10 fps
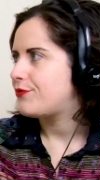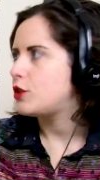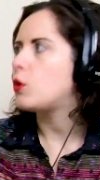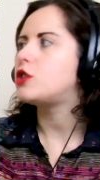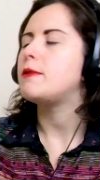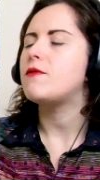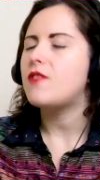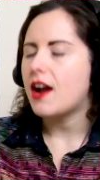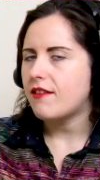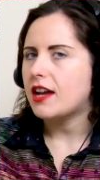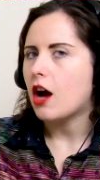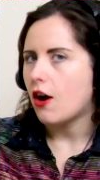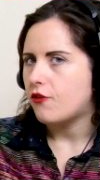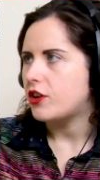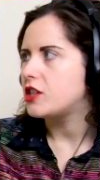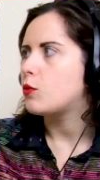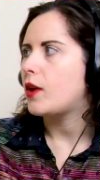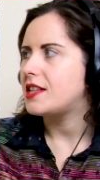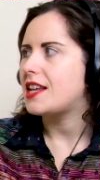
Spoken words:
You want to be very confident when